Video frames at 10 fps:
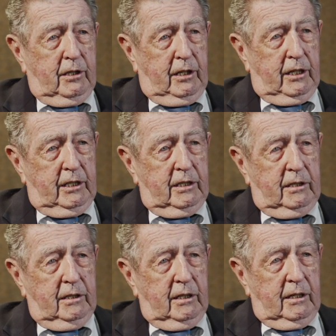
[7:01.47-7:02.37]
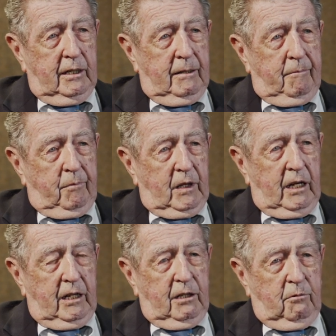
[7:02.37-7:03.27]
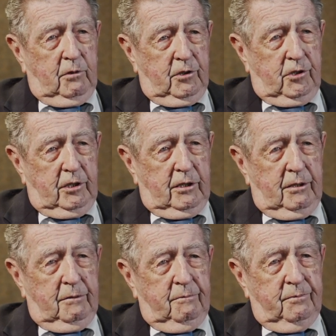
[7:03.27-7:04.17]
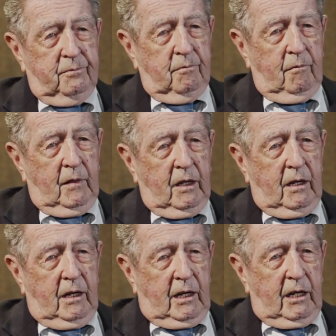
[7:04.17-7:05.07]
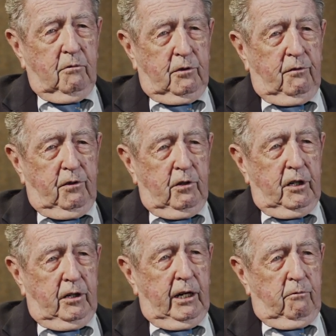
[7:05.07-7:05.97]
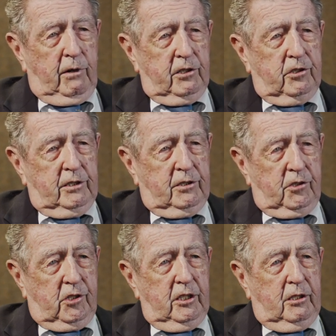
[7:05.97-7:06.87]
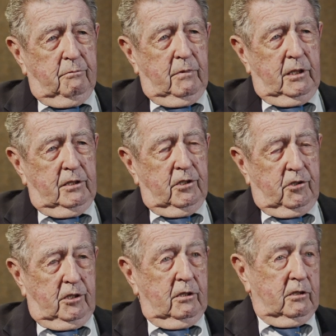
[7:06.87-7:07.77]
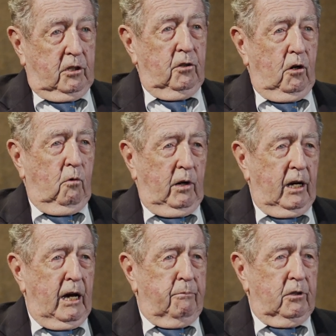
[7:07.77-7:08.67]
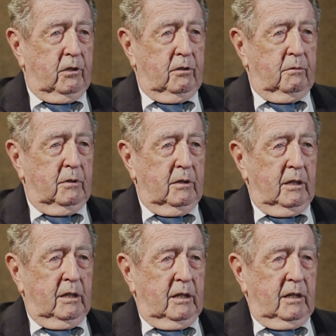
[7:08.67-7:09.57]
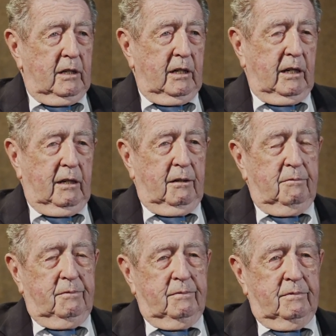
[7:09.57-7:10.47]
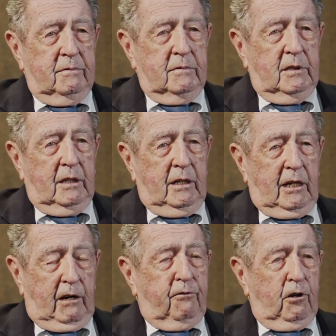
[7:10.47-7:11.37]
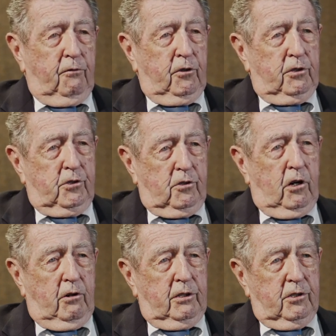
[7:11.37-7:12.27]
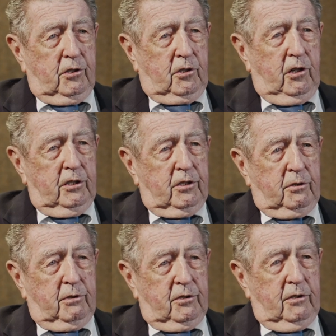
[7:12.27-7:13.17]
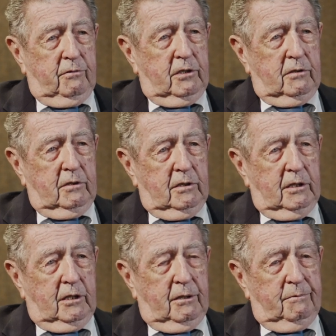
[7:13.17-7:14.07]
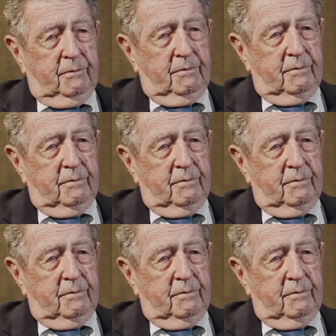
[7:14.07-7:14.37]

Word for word: of the 90. And it was, uh, it was very gut wrenching to see them and to, to know what happened to them. Um, I felt very sorry as a consequence of it. Um,